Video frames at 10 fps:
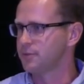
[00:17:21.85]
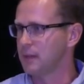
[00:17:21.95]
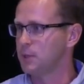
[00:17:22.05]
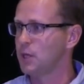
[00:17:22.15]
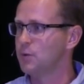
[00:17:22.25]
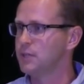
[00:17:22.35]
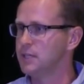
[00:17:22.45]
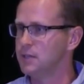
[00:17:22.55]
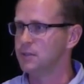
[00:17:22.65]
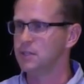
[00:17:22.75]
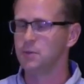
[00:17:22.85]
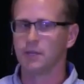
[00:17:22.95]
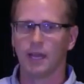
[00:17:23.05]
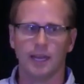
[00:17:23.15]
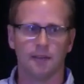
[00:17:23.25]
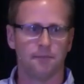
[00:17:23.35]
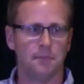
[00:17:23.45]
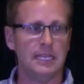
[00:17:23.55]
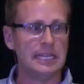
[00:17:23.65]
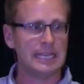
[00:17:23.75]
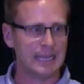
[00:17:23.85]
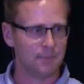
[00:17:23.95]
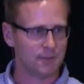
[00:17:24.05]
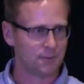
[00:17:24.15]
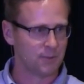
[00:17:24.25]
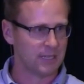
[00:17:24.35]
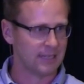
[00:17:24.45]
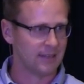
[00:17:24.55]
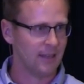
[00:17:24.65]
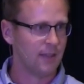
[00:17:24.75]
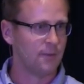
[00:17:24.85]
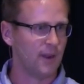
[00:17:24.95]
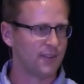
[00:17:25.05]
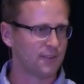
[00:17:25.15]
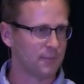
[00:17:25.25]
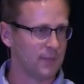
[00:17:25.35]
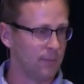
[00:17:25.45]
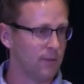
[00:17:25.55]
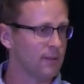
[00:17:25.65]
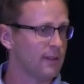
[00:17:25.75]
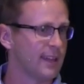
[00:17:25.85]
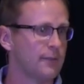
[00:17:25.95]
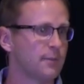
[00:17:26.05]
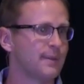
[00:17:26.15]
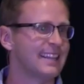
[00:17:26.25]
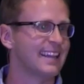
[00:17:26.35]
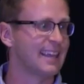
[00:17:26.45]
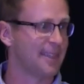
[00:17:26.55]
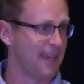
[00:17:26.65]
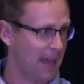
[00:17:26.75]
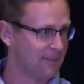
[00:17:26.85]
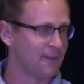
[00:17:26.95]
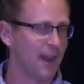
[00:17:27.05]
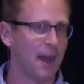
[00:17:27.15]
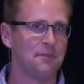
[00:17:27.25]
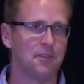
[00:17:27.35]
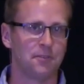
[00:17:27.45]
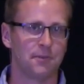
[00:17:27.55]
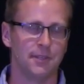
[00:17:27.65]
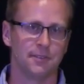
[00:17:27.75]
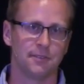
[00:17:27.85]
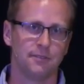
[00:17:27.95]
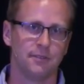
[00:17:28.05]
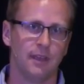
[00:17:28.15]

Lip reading: They would go to you and you would kind of mediate between the rest of the people, and not everybody liked that for obvious reasons.